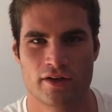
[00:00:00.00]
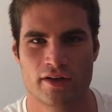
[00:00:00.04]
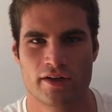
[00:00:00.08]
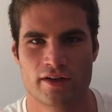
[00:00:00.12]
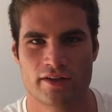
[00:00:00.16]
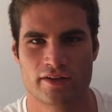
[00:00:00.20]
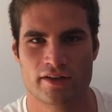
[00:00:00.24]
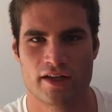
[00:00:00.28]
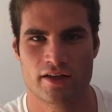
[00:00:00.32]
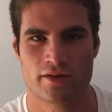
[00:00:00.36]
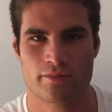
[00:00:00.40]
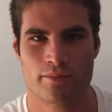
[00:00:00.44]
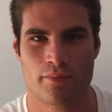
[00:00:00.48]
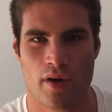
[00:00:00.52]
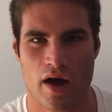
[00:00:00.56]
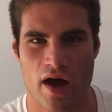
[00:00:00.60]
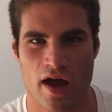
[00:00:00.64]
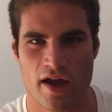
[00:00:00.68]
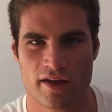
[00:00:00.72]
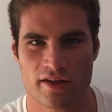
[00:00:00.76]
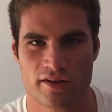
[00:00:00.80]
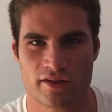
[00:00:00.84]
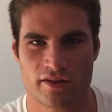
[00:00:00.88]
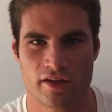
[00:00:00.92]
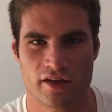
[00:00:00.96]
that
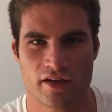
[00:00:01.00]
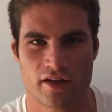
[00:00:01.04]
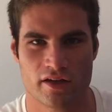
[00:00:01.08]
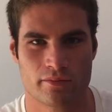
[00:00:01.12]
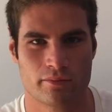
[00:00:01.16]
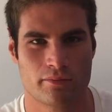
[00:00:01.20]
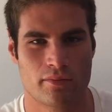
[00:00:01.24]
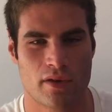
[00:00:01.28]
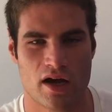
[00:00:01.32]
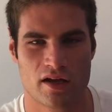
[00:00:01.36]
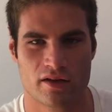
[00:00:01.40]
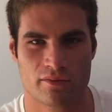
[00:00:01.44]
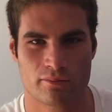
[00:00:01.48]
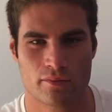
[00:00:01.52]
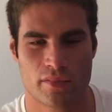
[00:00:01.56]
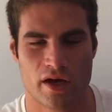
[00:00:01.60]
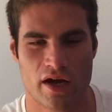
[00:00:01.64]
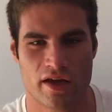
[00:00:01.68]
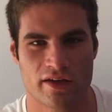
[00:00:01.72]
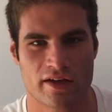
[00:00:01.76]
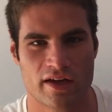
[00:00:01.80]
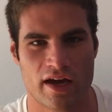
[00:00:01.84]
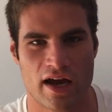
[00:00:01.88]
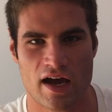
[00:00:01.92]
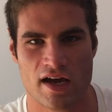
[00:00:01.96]
buying things,
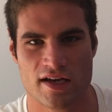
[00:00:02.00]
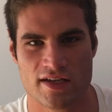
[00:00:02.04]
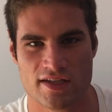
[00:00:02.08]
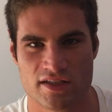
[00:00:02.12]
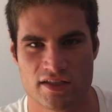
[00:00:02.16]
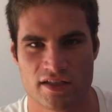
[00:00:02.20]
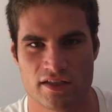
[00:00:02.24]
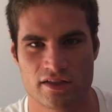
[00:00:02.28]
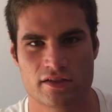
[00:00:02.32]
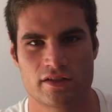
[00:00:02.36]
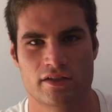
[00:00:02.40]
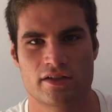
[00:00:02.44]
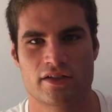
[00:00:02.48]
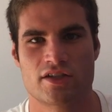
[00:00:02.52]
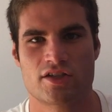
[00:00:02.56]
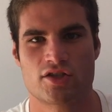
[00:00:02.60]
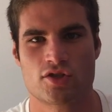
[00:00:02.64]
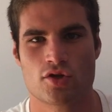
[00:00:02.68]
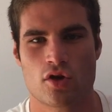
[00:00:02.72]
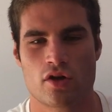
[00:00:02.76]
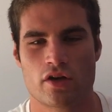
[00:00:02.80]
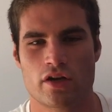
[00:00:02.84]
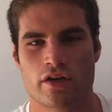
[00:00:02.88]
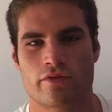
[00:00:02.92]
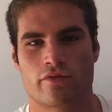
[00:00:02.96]
buying asset is
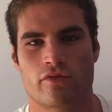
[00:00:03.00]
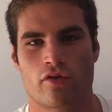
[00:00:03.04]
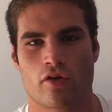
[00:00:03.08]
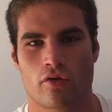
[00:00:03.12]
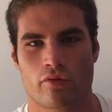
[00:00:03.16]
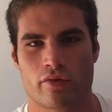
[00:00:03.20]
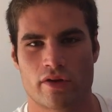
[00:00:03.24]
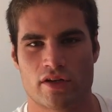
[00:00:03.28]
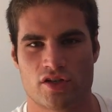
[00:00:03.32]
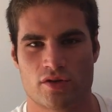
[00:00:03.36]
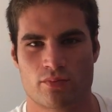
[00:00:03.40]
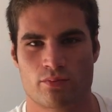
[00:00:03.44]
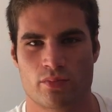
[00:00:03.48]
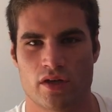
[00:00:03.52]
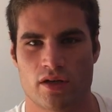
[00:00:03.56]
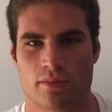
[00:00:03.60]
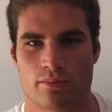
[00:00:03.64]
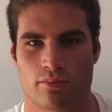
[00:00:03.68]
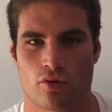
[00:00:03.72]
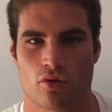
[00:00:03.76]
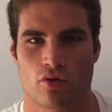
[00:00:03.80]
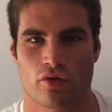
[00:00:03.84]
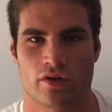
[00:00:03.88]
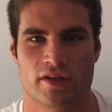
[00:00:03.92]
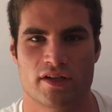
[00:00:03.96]
only for rich
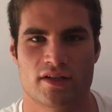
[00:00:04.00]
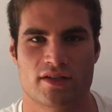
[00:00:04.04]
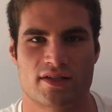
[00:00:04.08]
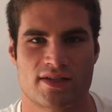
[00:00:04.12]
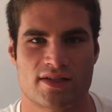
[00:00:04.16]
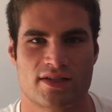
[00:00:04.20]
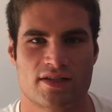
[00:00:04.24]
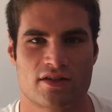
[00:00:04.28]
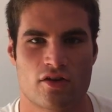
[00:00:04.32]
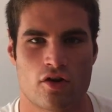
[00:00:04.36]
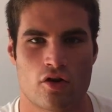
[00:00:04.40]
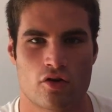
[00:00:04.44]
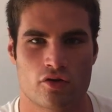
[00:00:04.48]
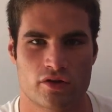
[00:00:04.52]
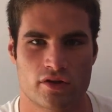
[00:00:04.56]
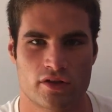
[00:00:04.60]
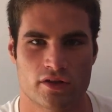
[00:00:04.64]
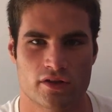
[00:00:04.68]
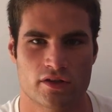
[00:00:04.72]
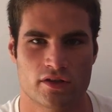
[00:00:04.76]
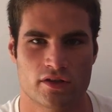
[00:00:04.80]
people. It's not.